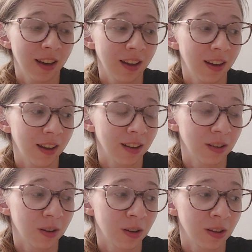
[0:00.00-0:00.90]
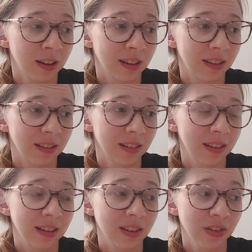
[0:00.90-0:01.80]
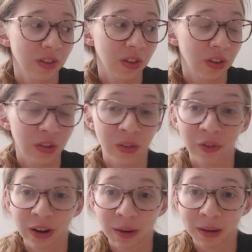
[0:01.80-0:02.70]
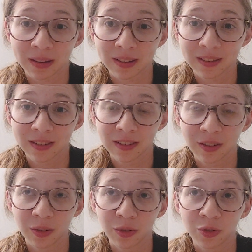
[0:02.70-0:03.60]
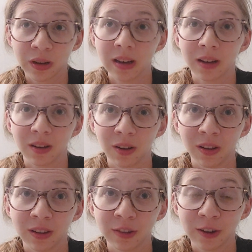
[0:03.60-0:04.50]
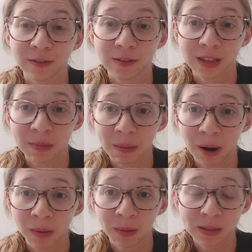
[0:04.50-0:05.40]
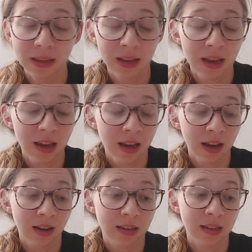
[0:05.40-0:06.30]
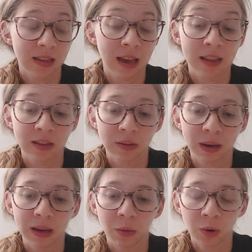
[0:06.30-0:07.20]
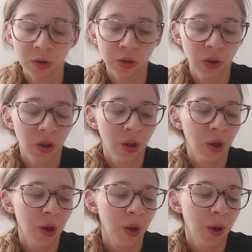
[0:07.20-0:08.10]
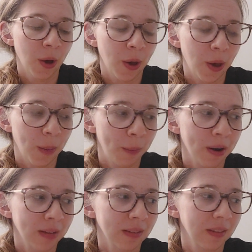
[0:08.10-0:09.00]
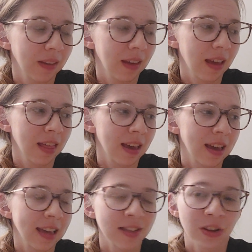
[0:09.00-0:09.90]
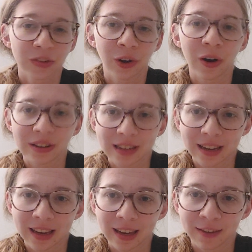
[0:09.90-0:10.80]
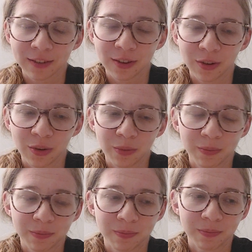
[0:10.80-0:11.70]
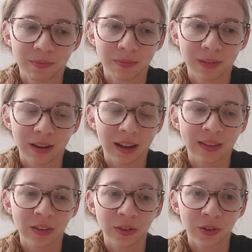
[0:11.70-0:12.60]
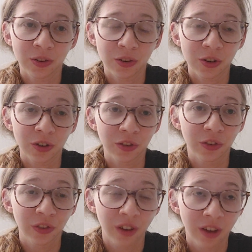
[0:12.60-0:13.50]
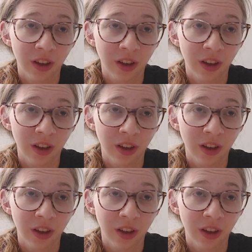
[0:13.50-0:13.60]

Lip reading: alcohol, and it's not recommended to drink alcohol if you have sleeping problems, because in the end you make it worse. But like, it's not toxic if you, and you're not,